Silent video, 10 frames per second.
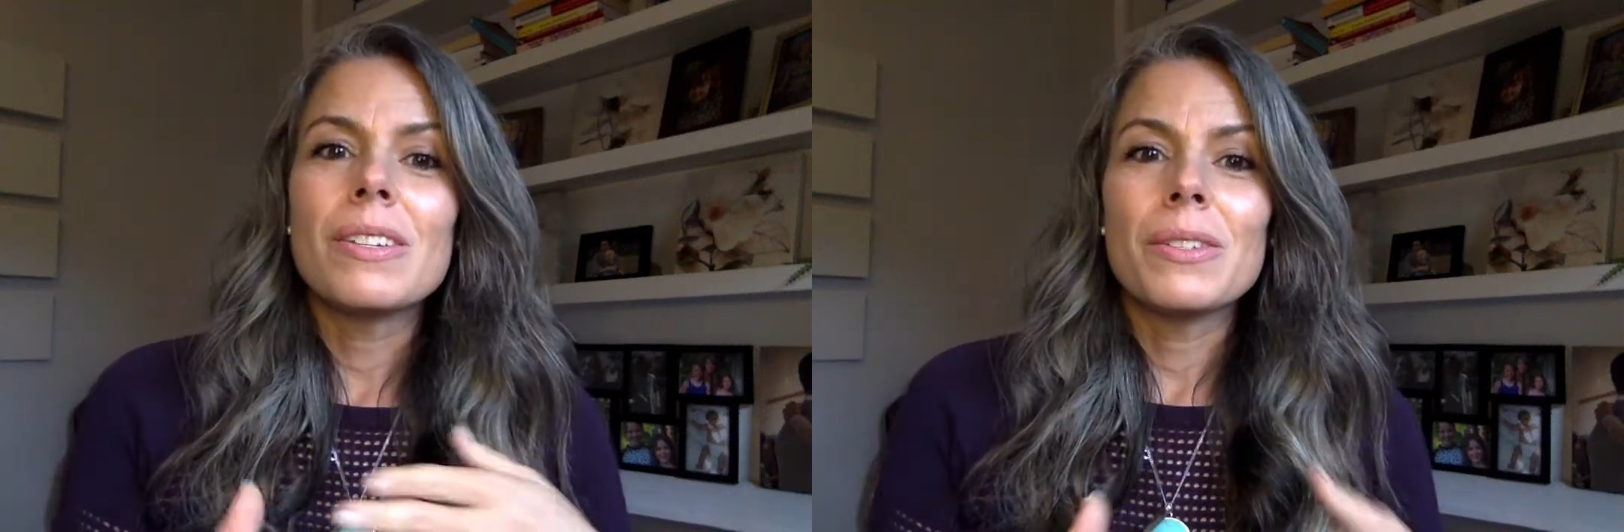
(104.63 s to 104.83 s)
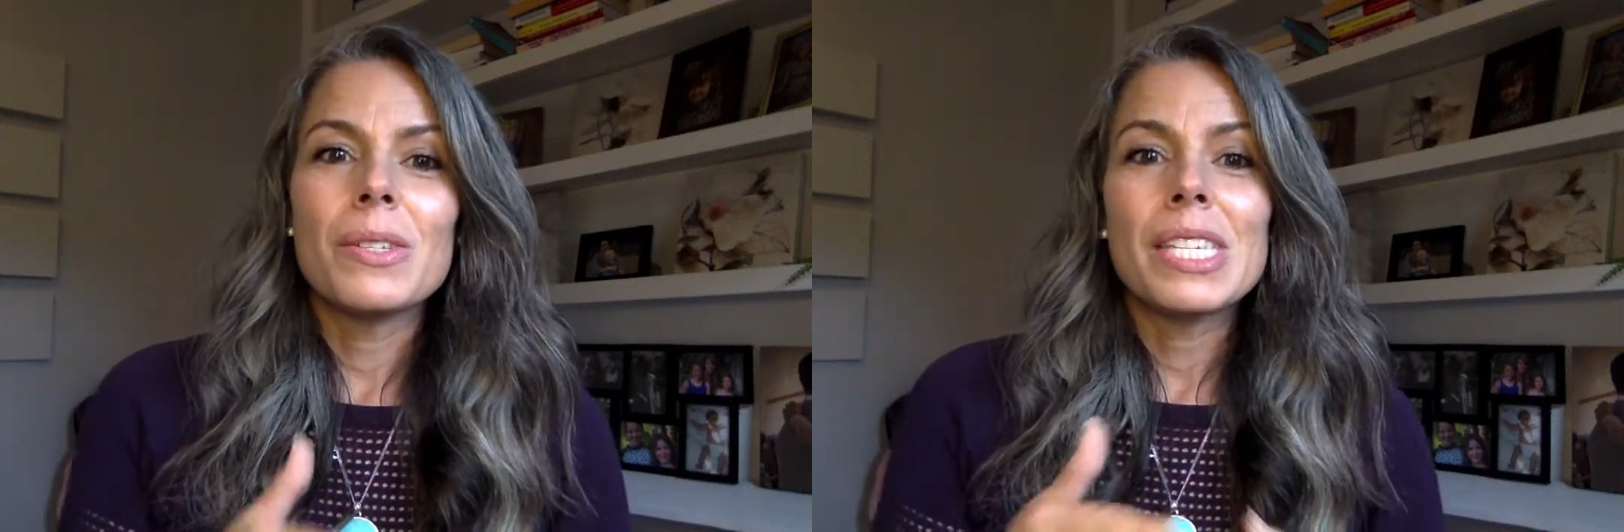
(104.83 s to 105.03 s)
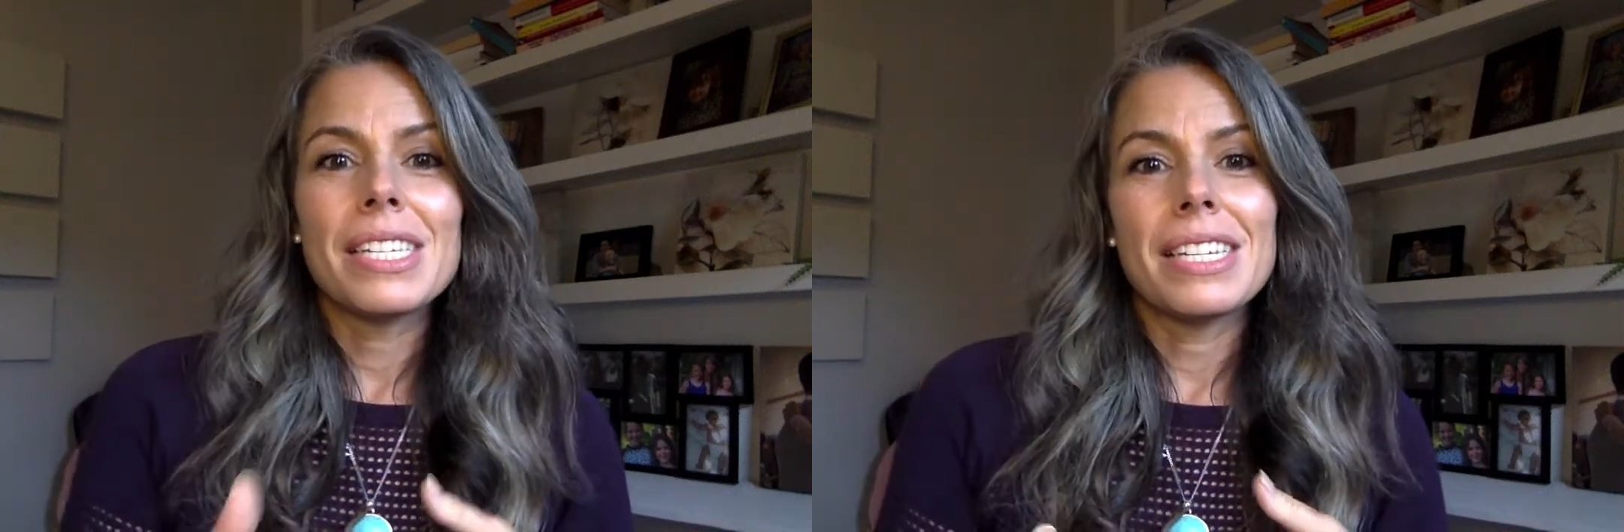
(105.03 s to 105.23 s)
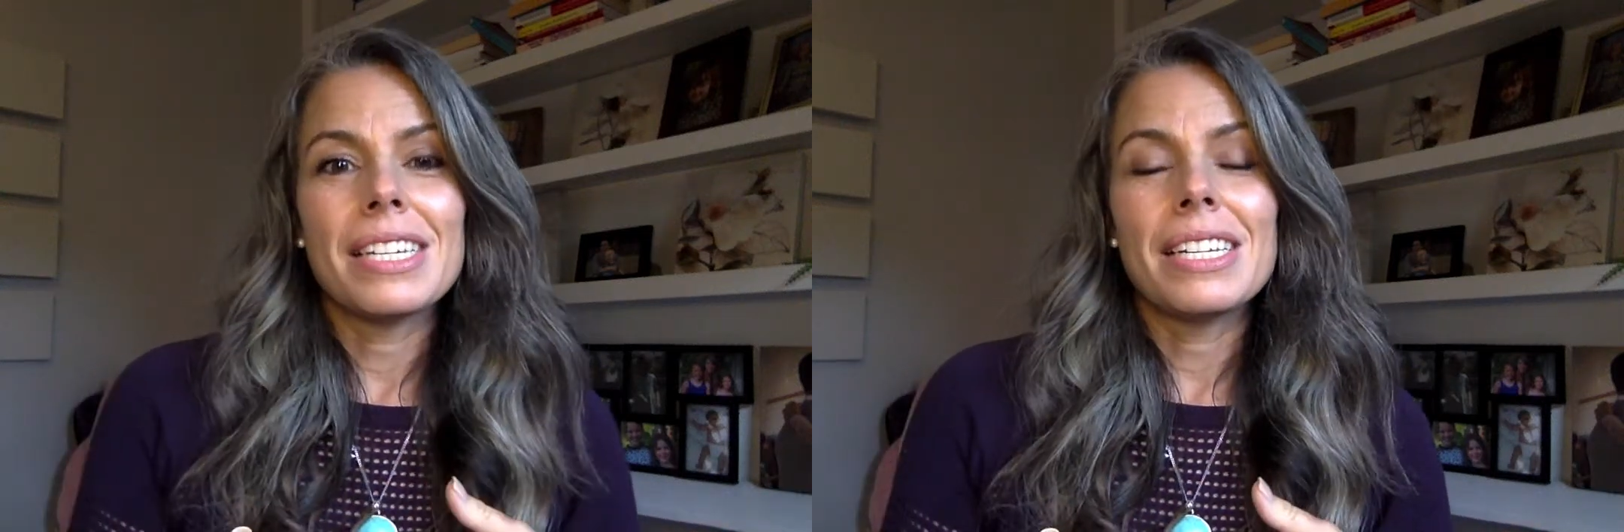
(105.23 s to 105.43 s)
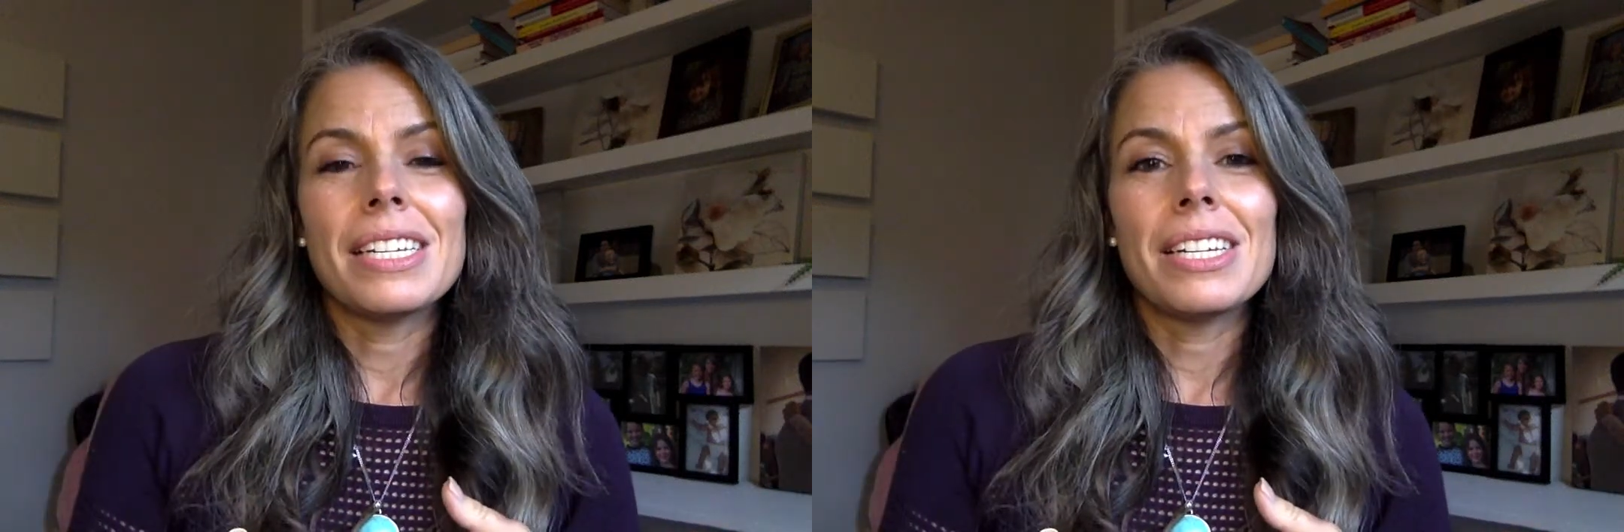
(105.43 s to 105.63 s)

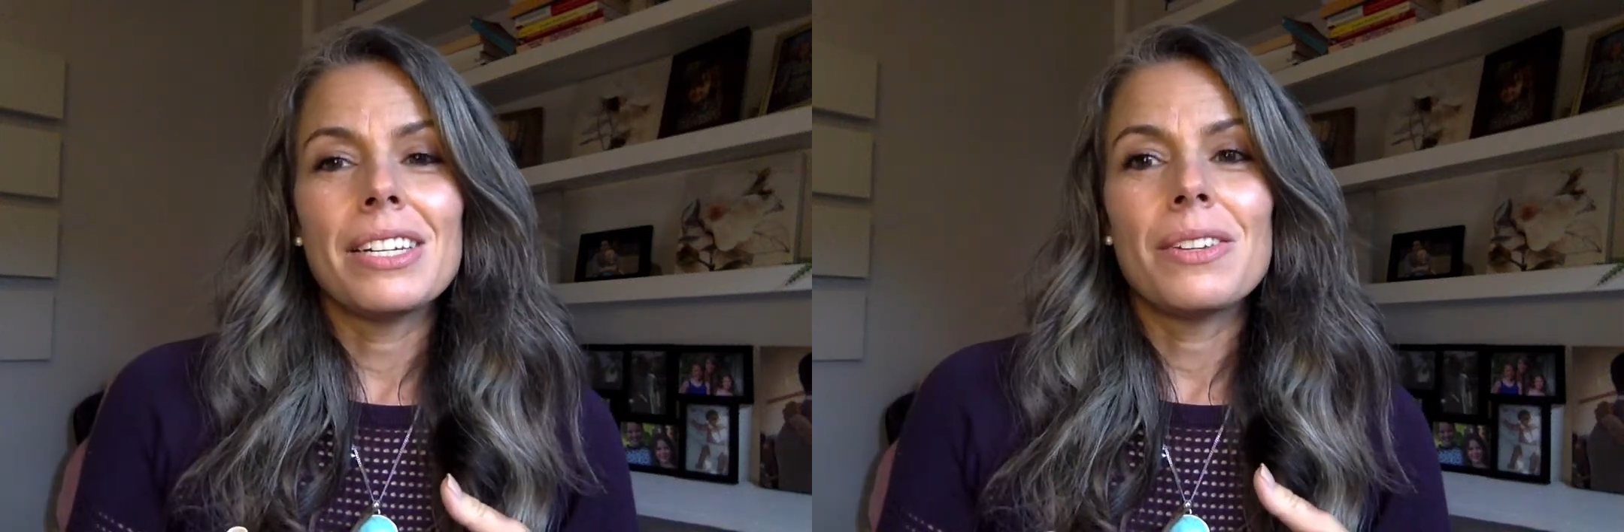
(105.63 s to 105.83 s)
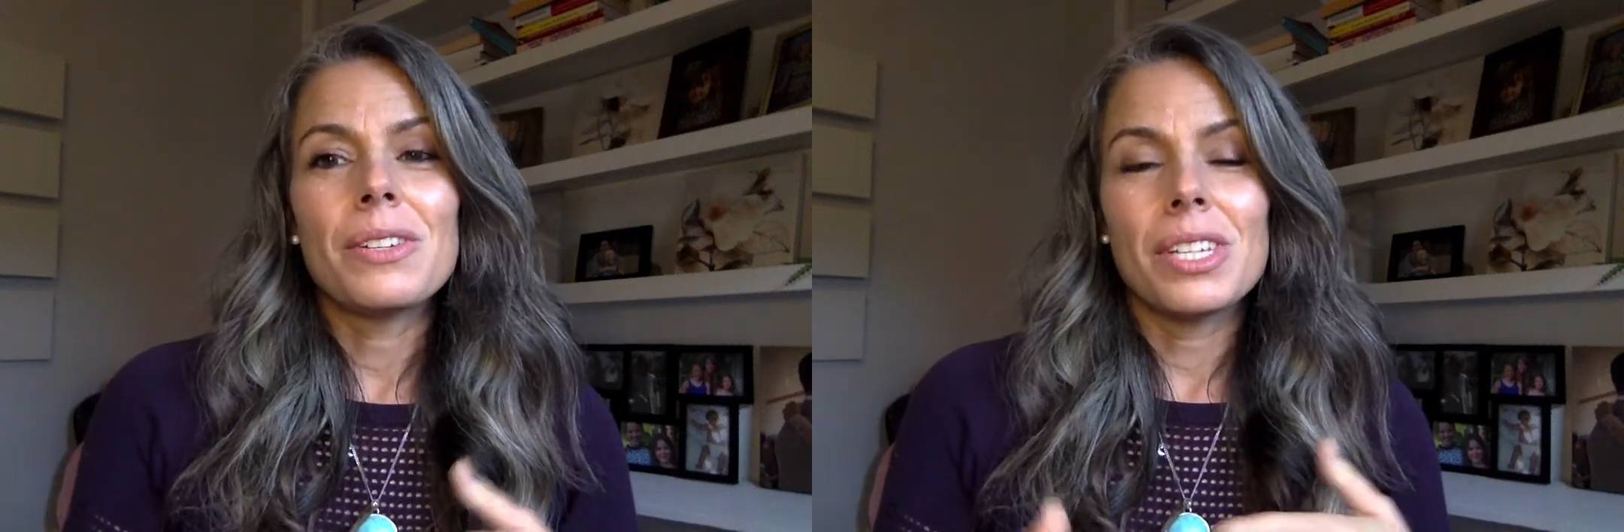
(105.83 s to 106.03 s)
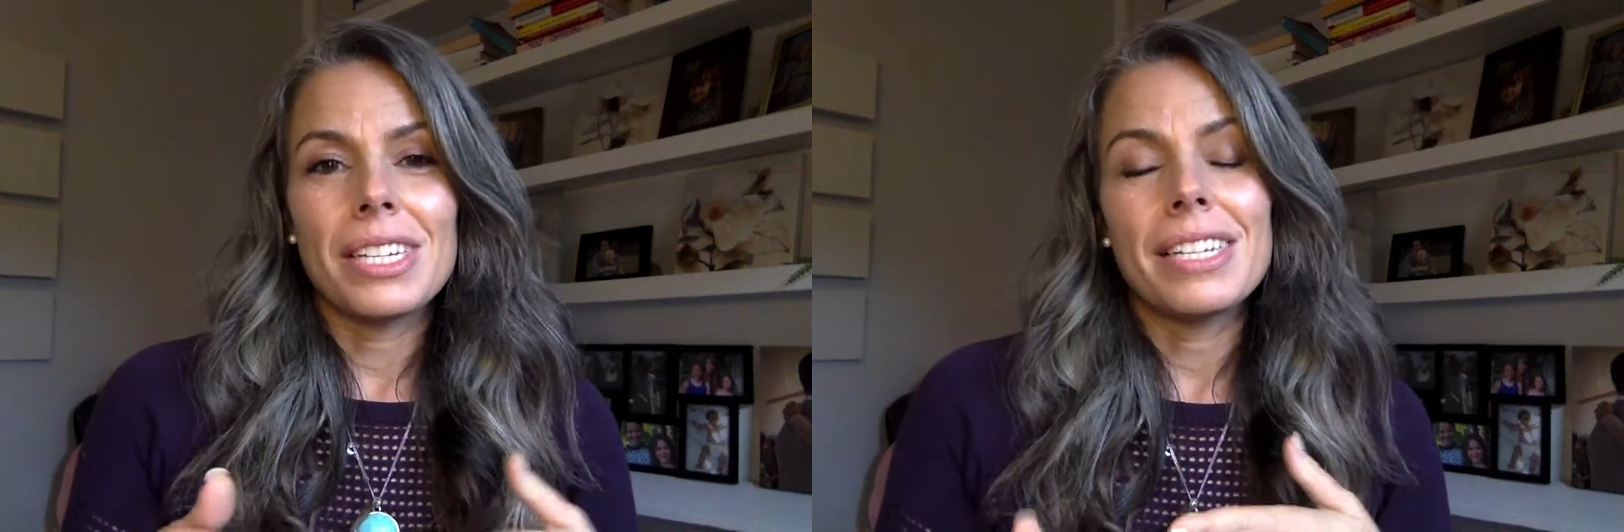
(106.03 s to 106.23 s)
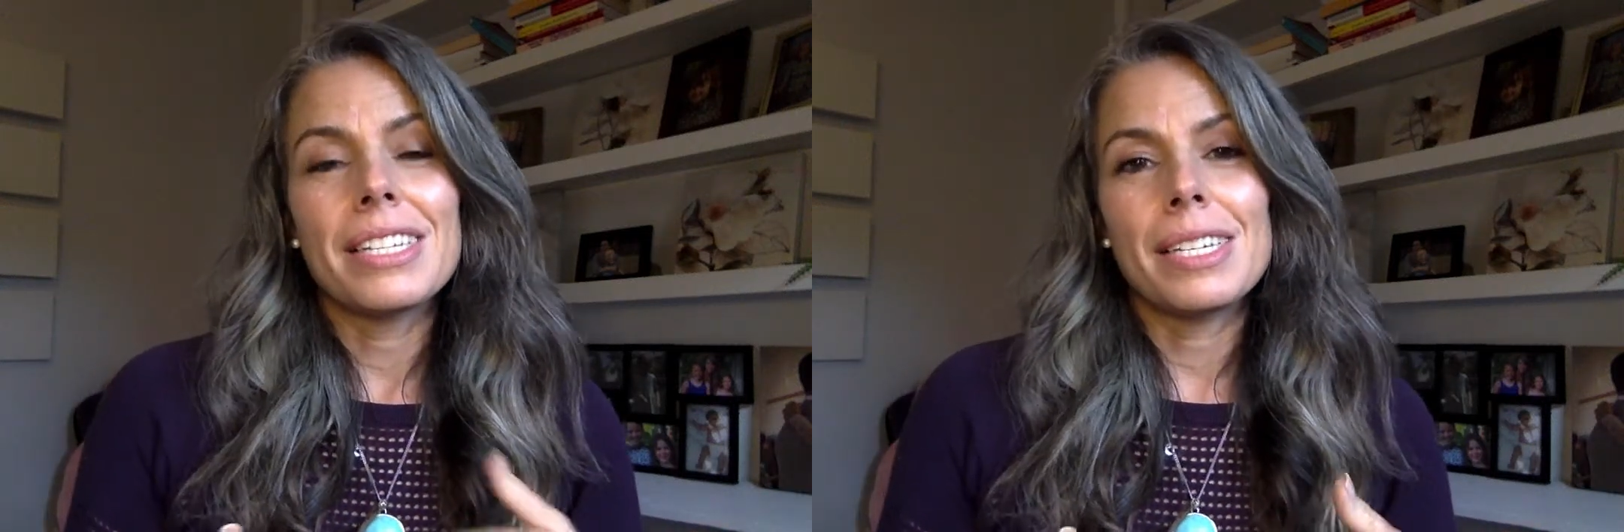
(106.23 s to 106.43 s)
usually needs